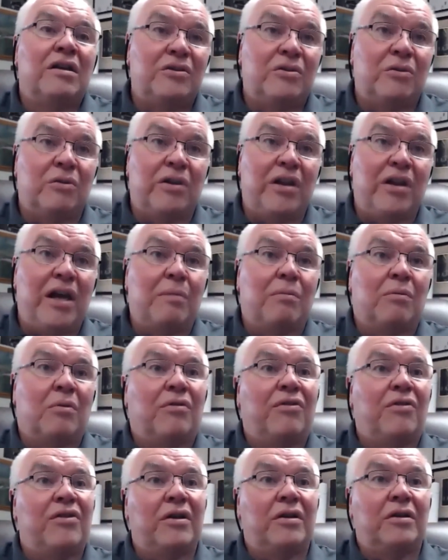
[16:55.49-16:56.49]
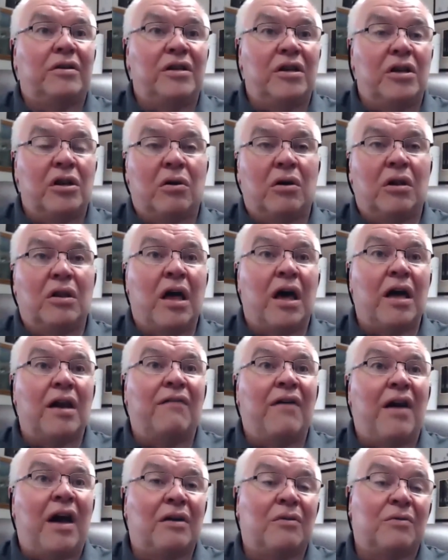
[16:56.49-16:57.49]
to enable, a lot
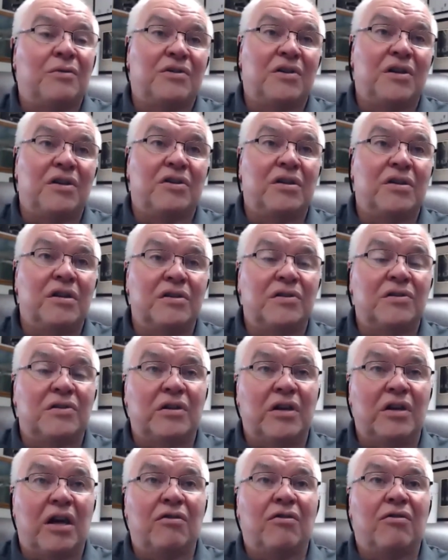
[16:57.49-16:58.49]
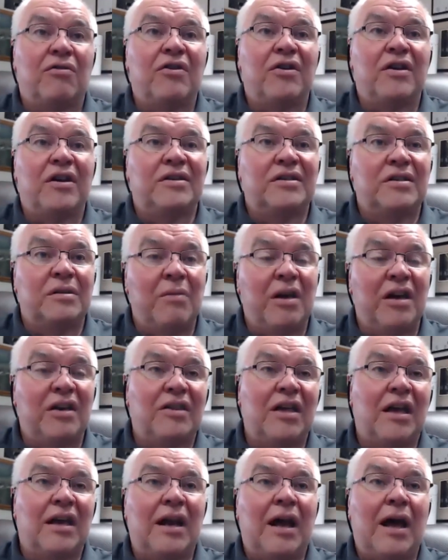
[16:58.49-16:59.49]
of acquisitions and other things to make
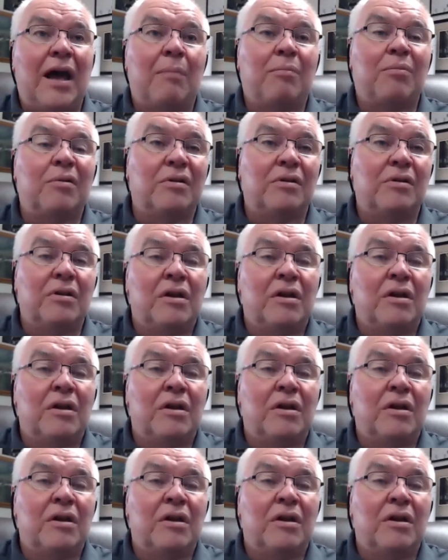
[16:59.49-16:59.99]
that happen.